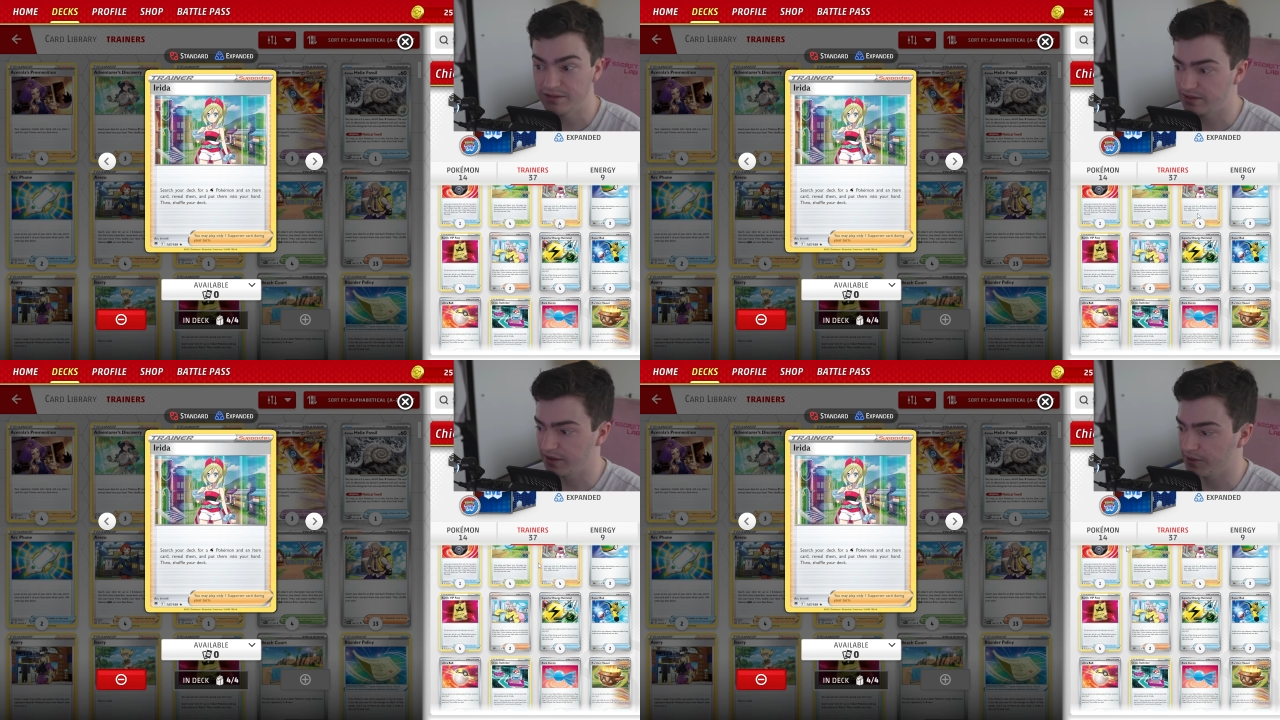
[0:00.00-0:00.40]

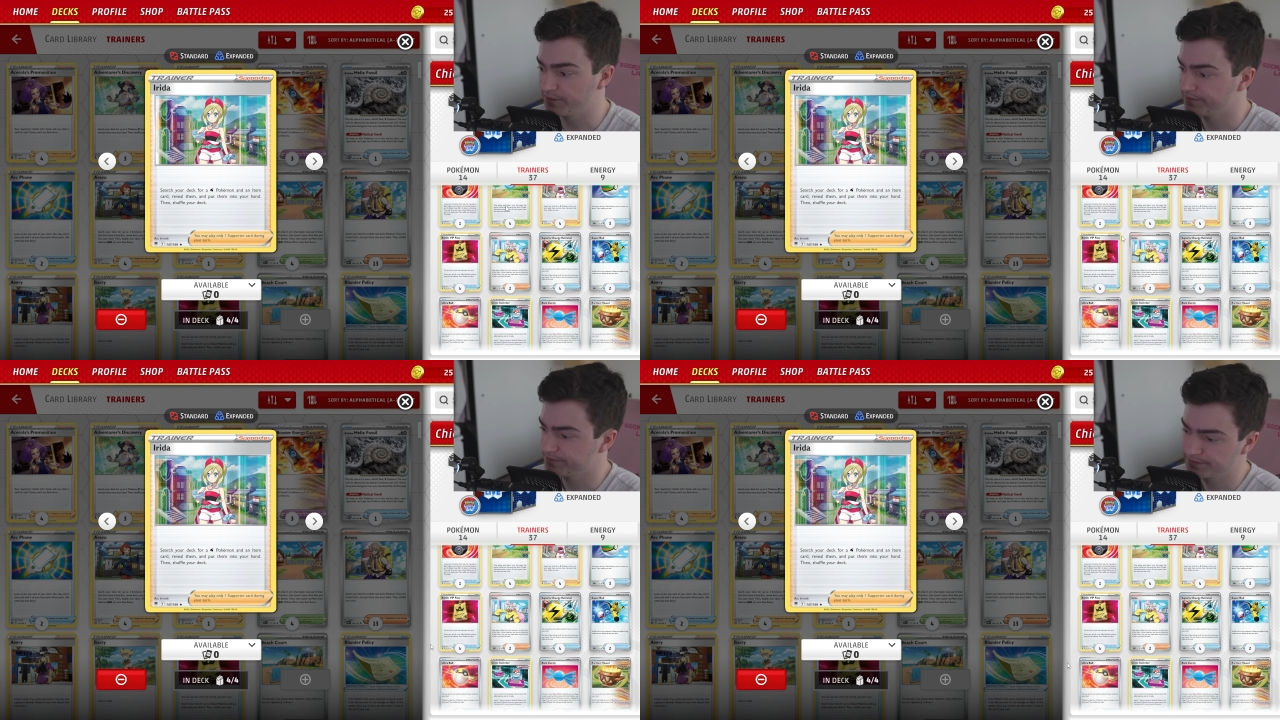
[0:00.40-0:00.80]
So
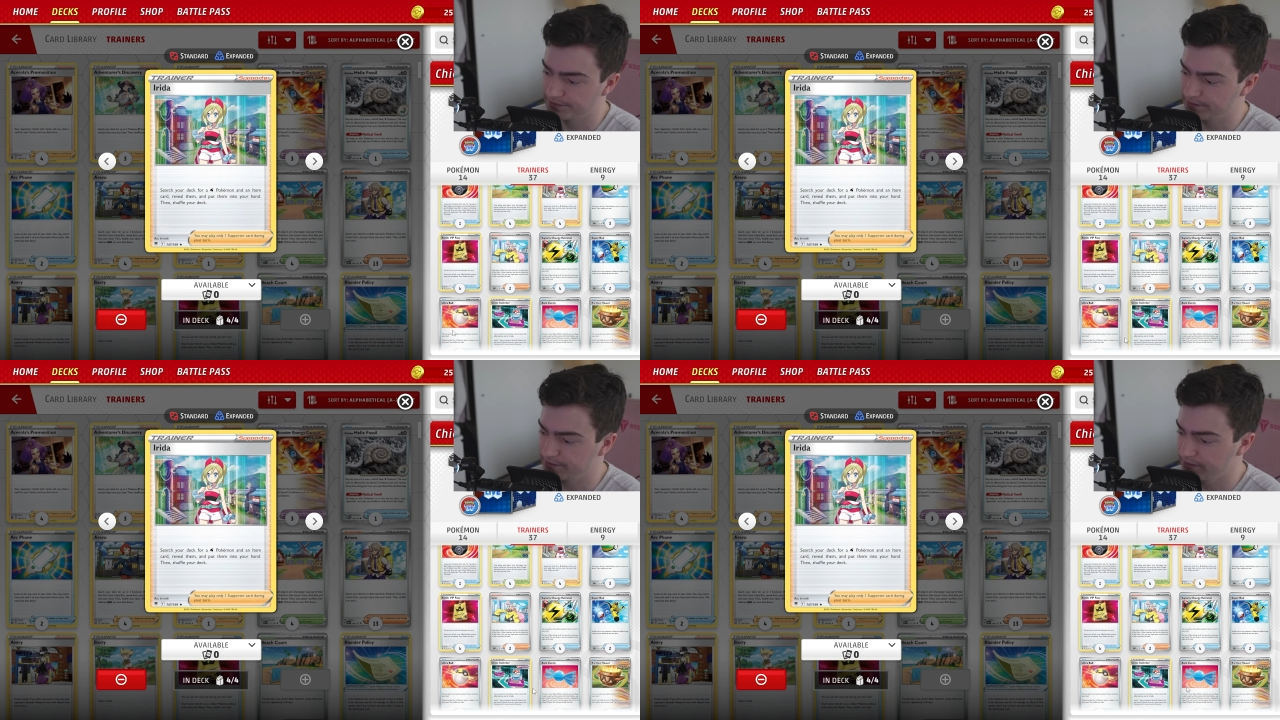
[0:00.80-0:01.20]

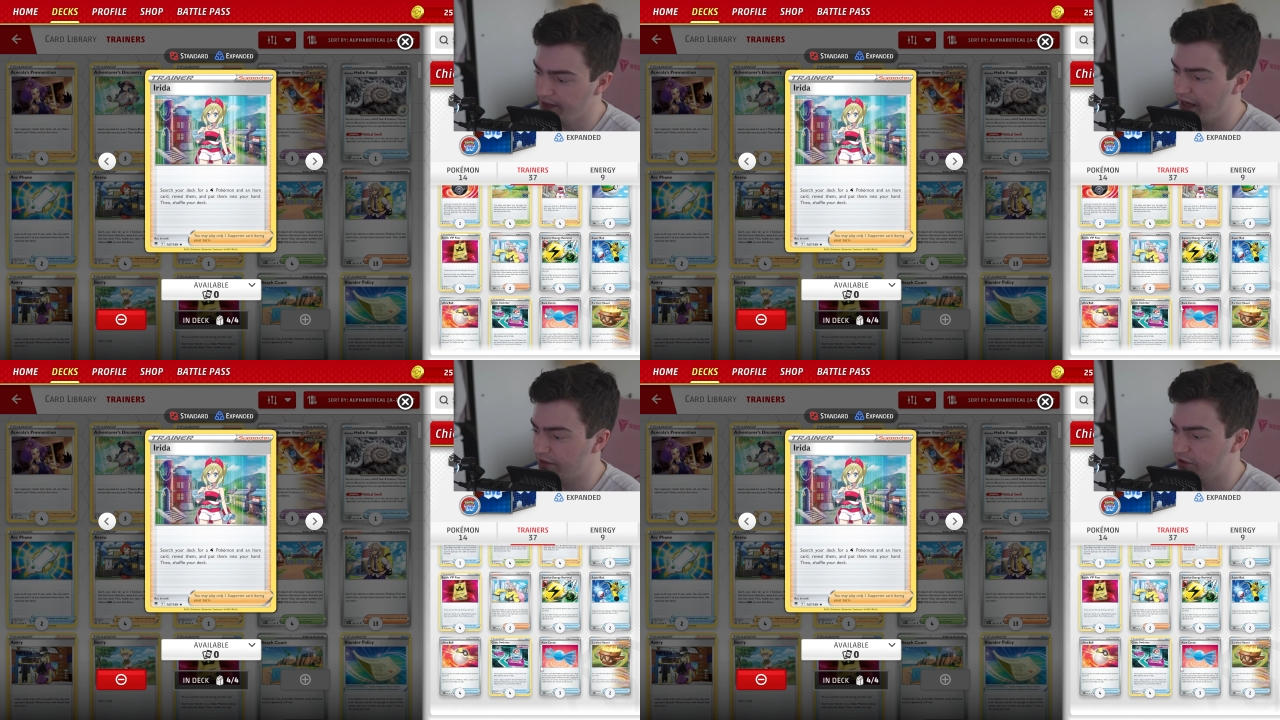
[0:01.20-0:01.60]

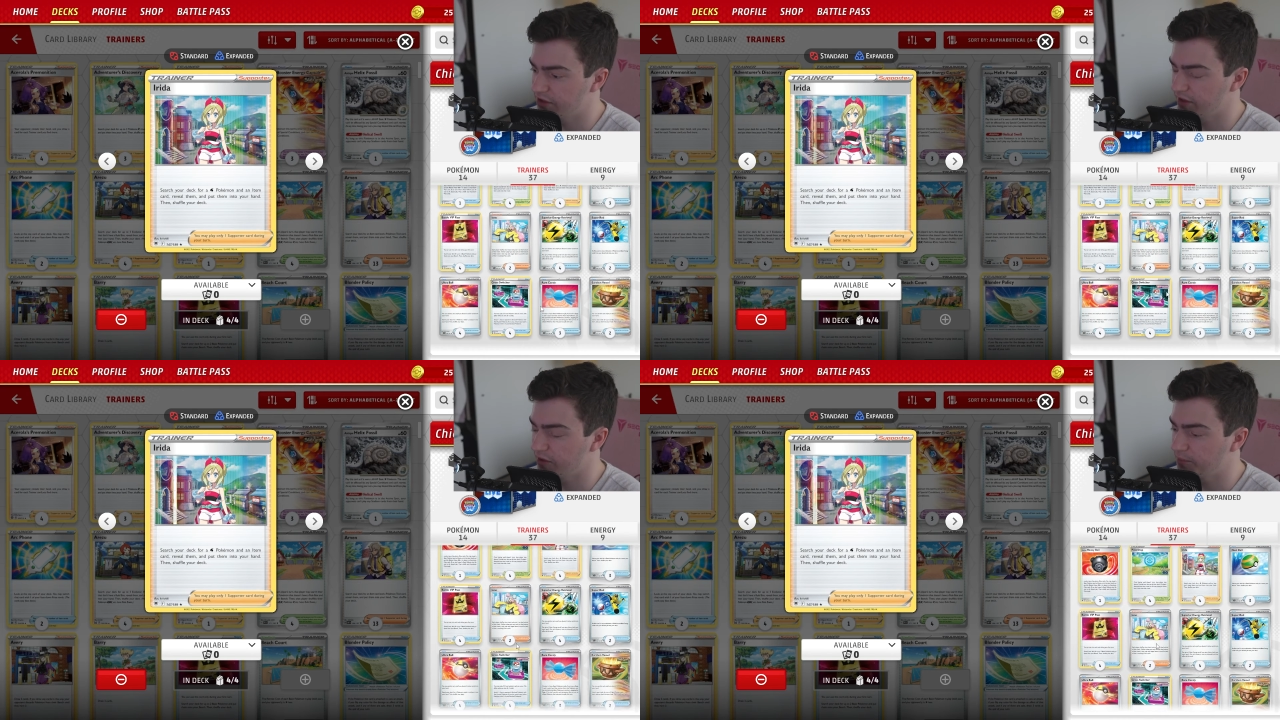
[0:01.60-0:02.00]
yeah, it's just
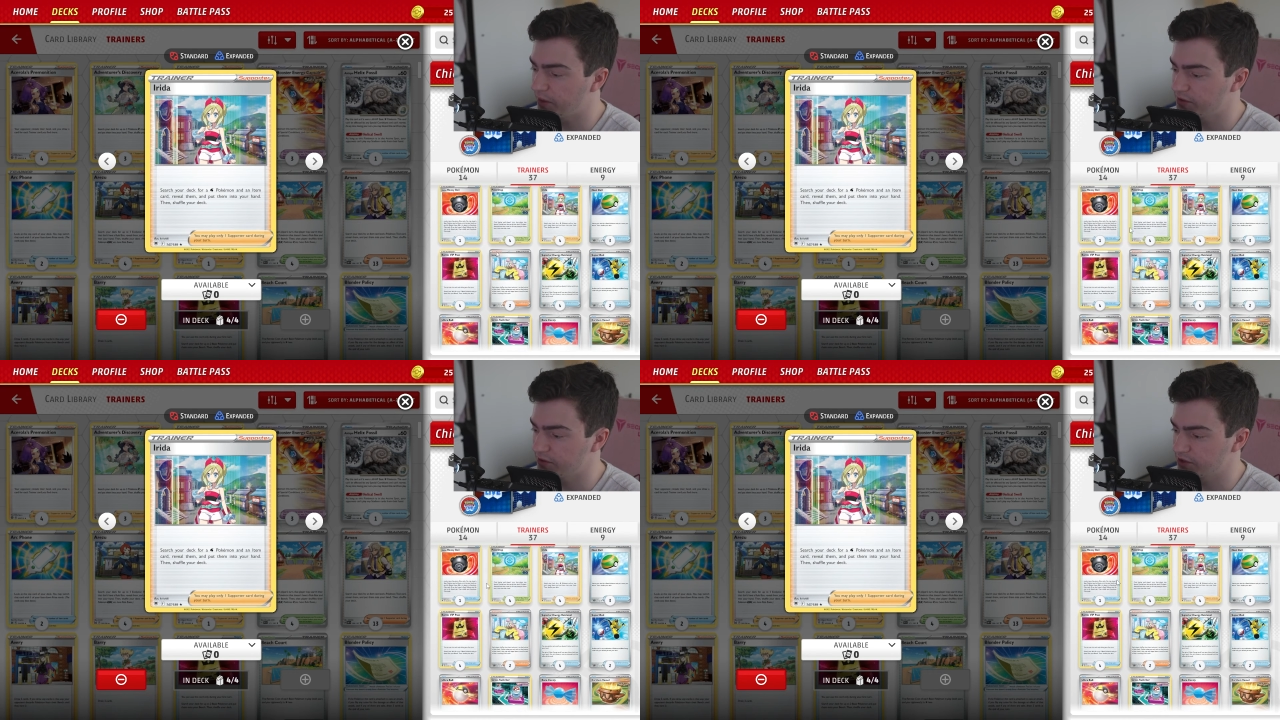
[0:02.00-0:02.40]
another
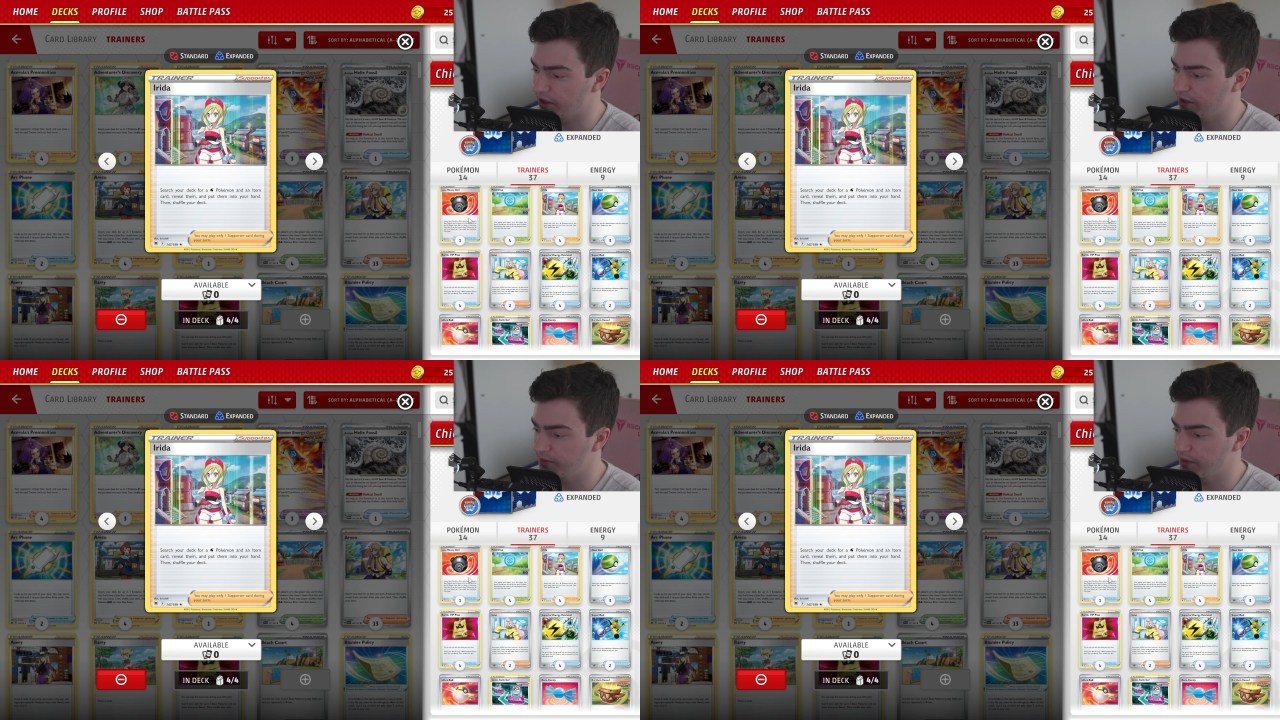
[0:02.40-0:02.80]
ball search
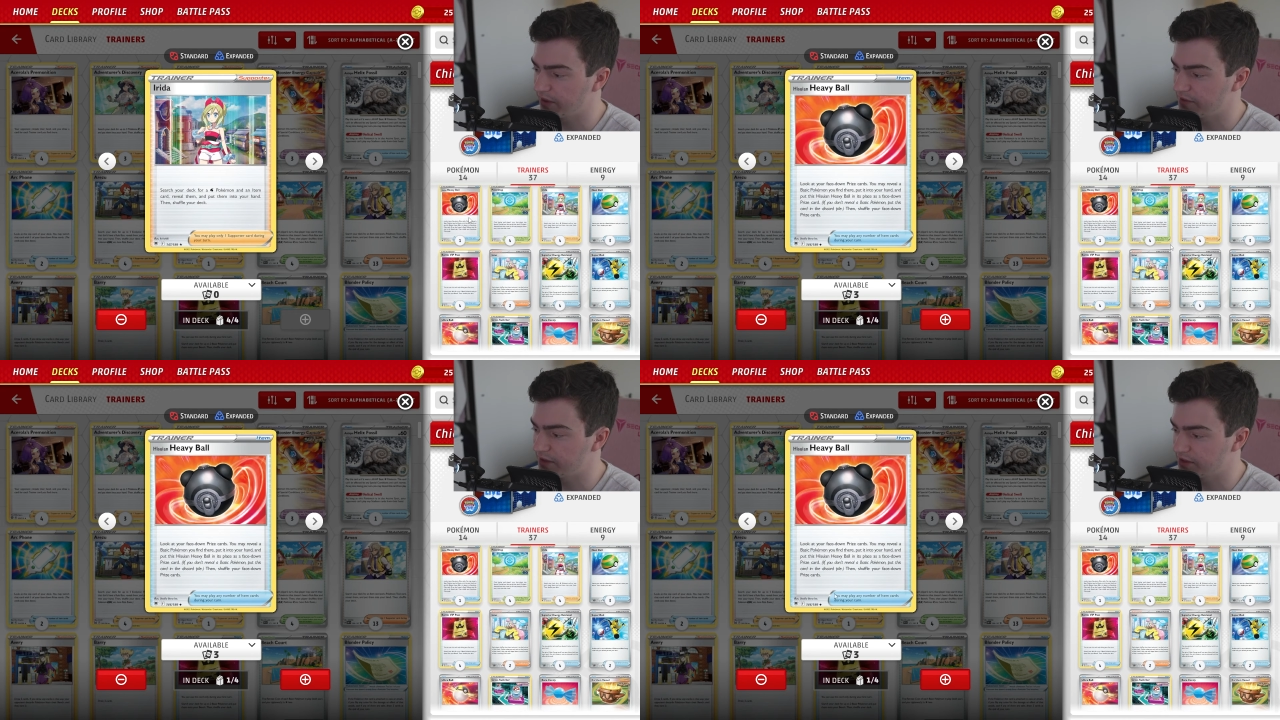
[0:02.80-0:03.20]
card. We don't
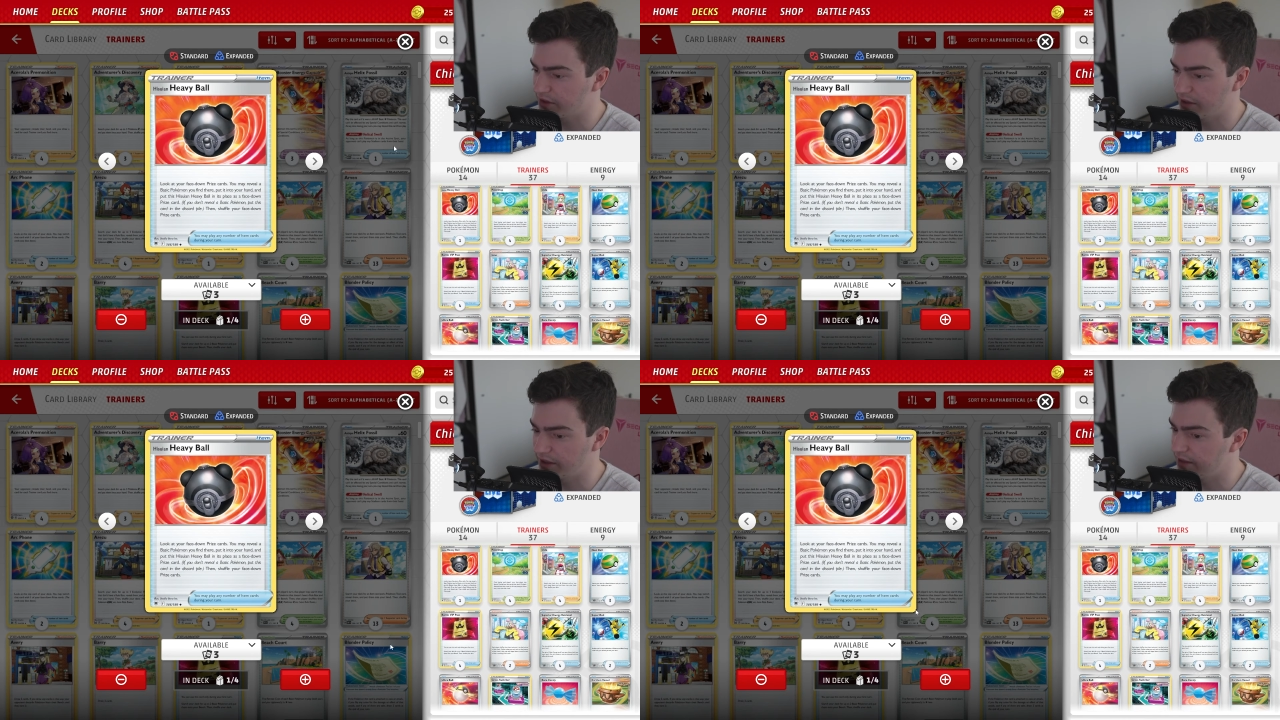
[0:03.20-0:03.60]
have to
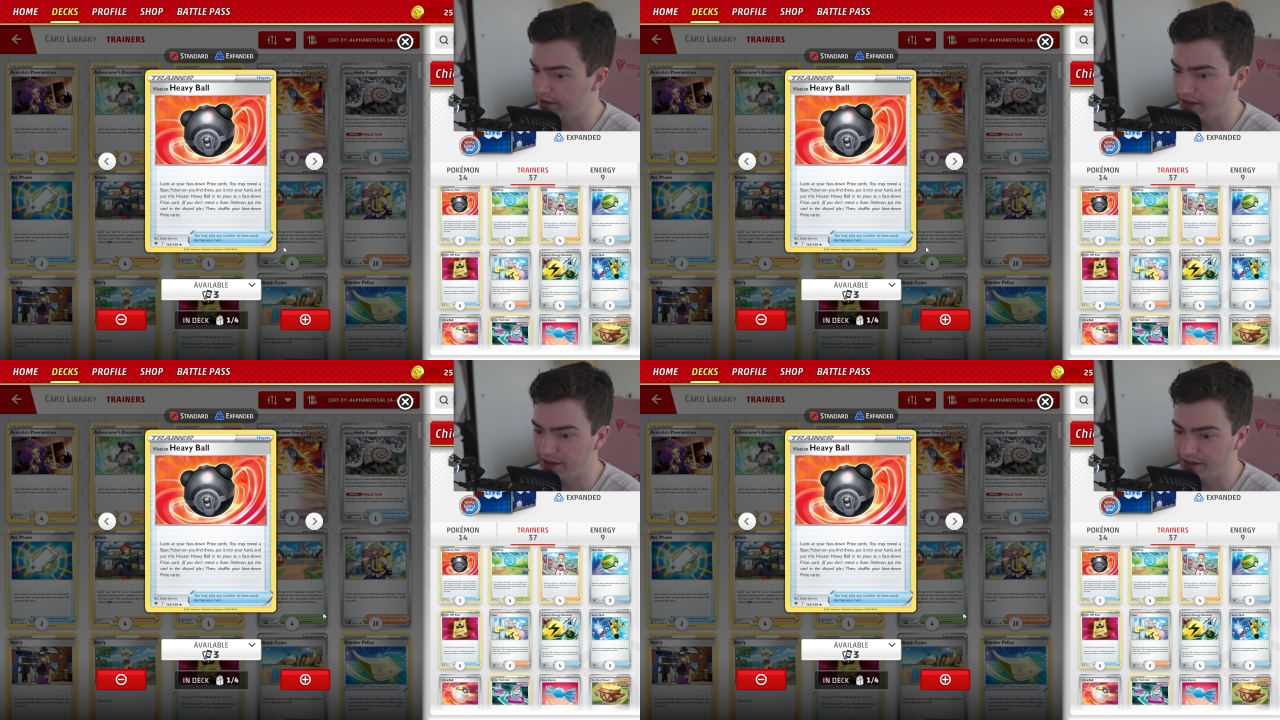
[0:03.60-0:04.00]
discard
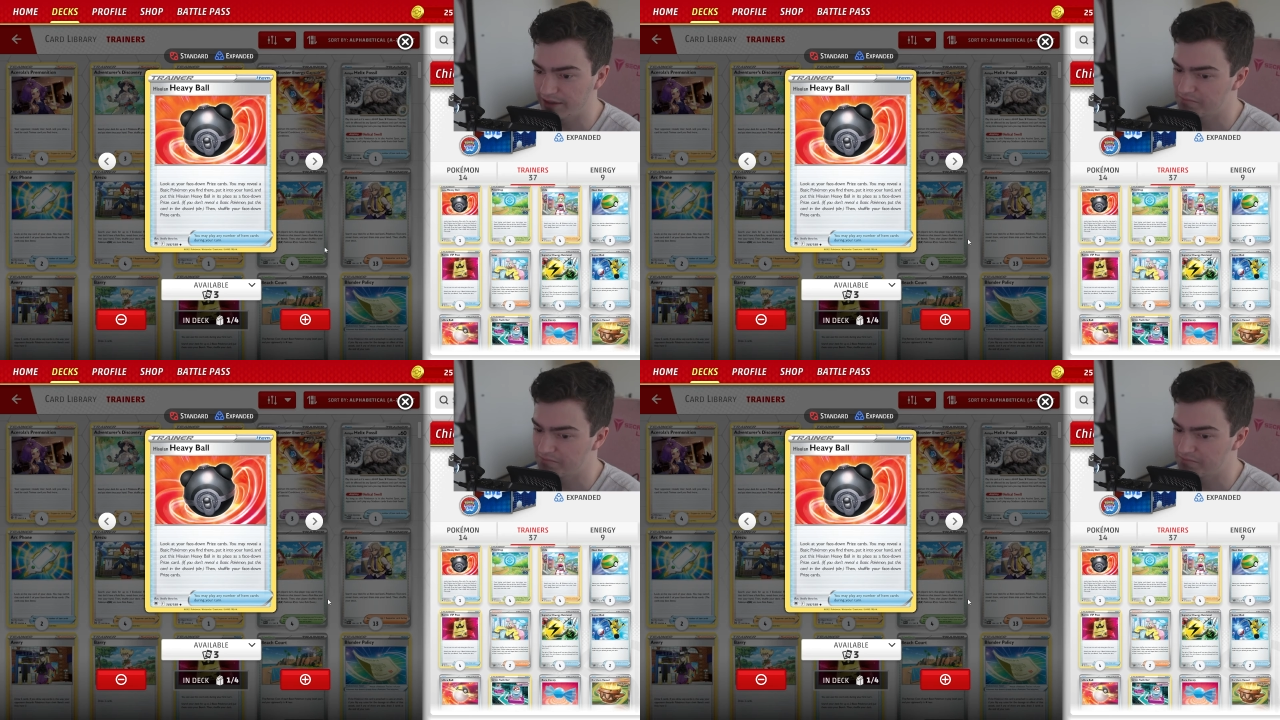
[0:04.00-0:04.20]
anything.